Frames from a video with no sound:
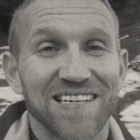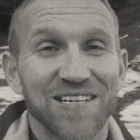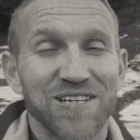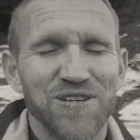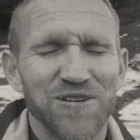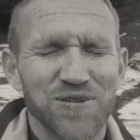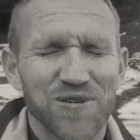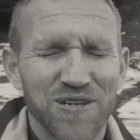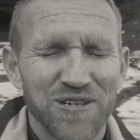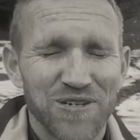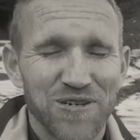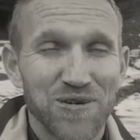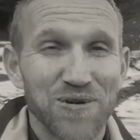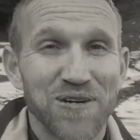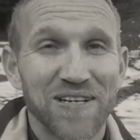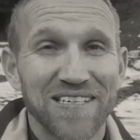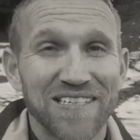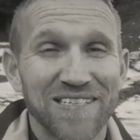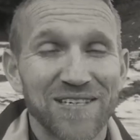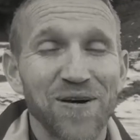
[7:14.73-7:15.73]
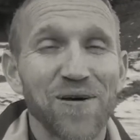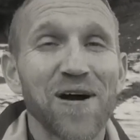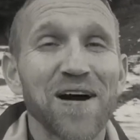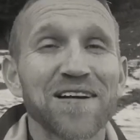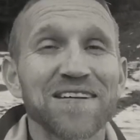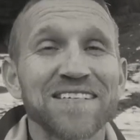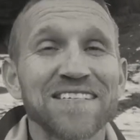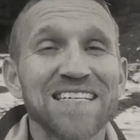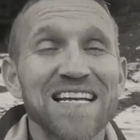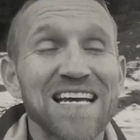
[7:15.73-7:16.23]
You can do it. Go
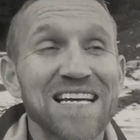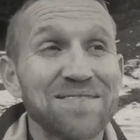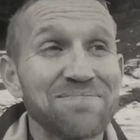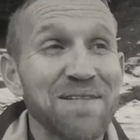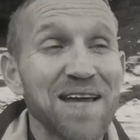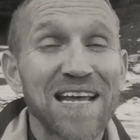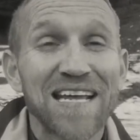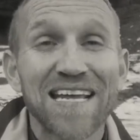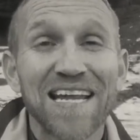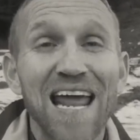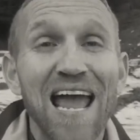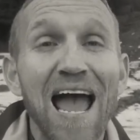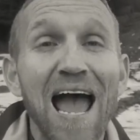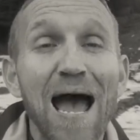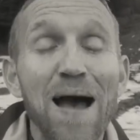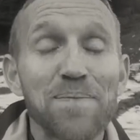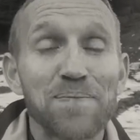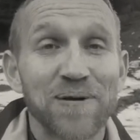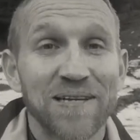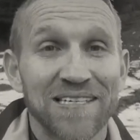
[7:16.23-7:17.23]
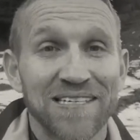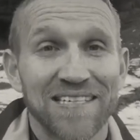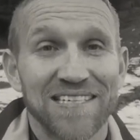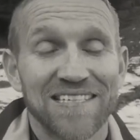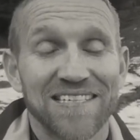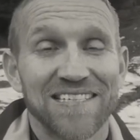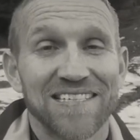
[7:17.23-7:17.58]
out and make it happen.